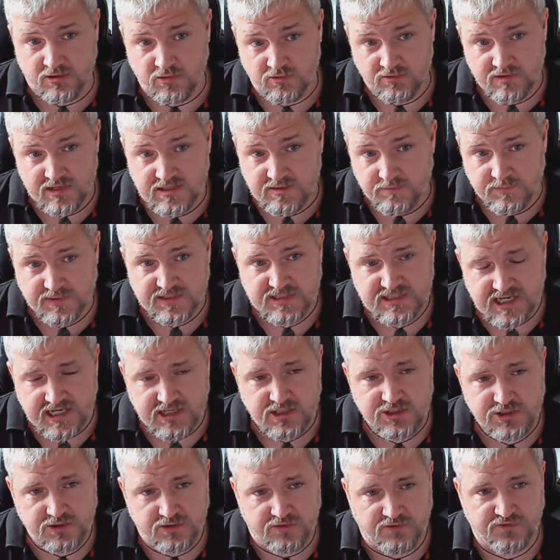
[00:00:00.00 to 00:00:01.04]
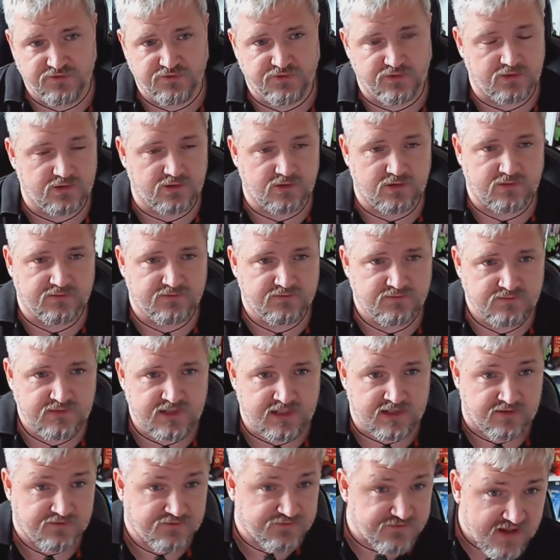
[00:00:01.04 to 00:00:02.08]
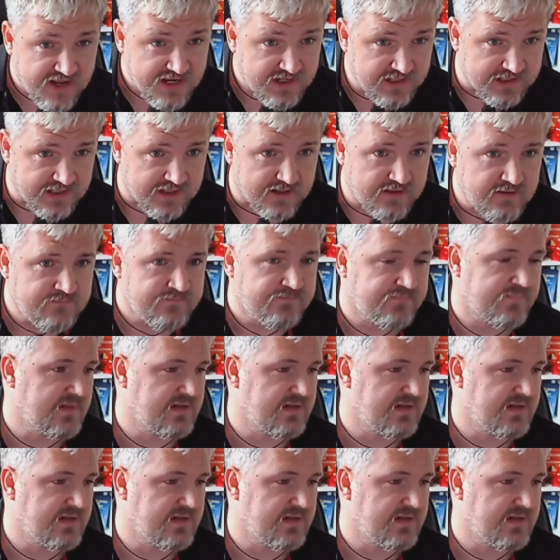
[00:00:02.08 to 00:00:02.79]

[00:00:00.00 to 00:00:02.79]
or even potential for, you know, failure,